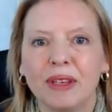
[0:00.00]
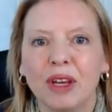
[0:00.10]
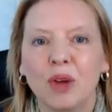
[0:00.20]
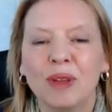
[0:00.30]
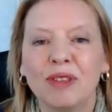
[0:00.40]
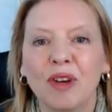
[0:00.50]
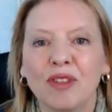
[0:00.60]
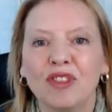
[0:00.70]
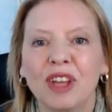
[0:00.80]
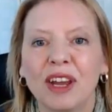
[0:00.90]
We
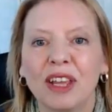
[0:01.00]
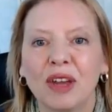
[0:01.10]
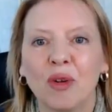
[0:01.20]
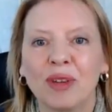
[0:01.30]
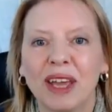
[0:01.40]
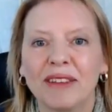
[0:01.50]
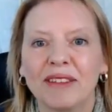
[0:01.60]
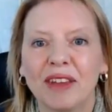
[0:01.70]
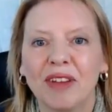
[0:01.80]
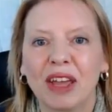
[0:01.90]
touched earlier on
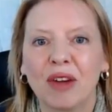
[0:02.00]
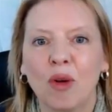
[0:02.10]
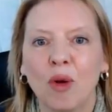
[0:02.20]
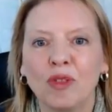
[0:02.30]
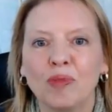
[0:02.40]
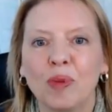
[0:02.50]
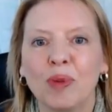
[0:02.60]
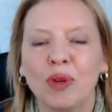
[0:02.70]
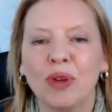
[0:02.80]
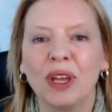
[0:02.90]
indirect costs, but we're
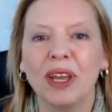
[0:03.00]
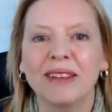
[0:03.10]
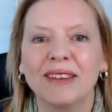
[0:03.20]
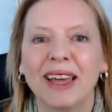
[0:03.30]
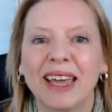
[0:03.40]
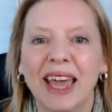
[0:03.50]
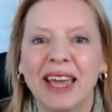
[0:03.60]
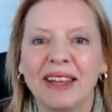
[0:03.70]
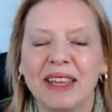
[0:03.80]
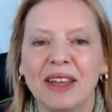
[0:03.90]
looking at it
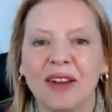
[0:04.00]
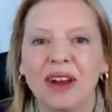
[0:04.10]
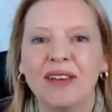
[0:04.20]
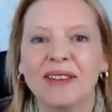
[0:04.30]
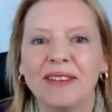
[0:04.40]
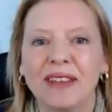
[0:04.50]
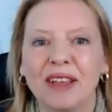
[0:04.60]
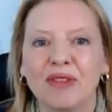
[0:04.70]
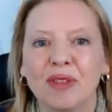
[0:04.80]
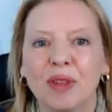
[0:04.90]
again here as
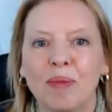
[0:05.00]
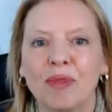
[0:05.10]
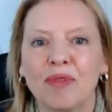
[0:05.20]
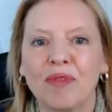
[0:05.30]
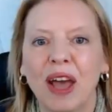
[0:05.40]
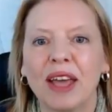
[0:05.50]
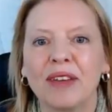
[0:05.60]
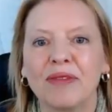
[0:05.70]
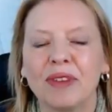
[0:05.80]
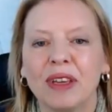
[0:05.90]
essential number
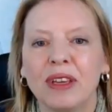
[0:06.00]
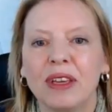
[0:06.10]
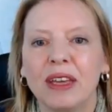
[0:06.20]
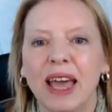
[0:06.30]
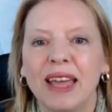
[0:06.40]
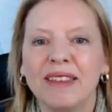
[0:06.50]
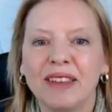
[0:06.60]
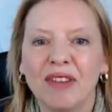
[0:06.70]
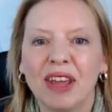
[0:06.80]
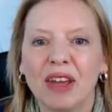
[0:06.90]
5.
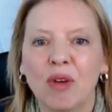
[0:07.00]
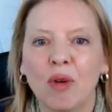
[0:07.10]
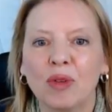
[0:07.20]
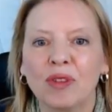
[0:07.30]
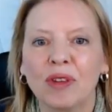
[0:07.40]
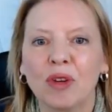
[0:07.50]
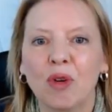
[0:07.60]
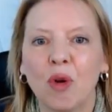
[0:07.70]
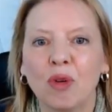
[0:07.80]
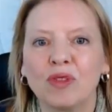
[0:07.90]
Indirect costs are the
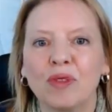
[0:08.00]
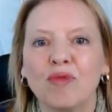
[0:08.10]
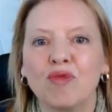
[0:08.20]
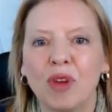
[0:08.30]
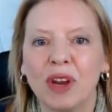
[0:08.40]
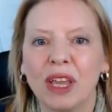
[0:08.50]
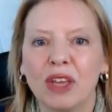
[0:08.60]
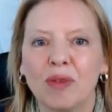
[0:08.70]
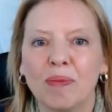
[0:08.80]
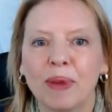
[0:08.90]
costs of running
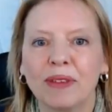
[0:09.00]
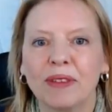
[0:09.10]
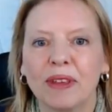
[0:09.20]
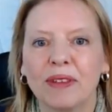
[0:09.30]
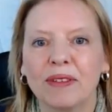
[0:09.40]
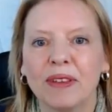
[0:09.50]
your business.